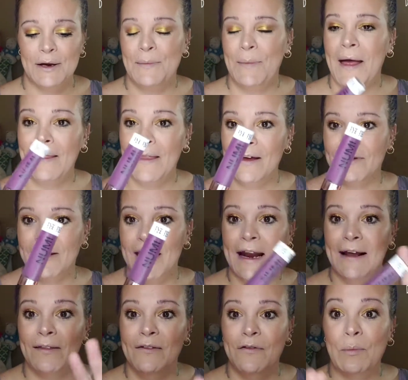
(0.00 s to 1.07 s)
So I love
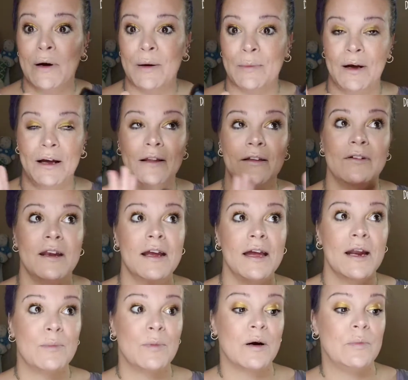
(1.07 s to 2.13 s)
it. And I love a purple. I love
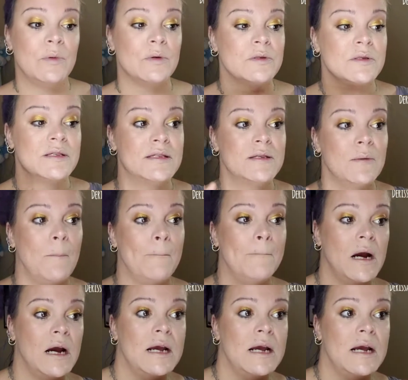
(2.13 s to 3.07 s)
any kind of purples,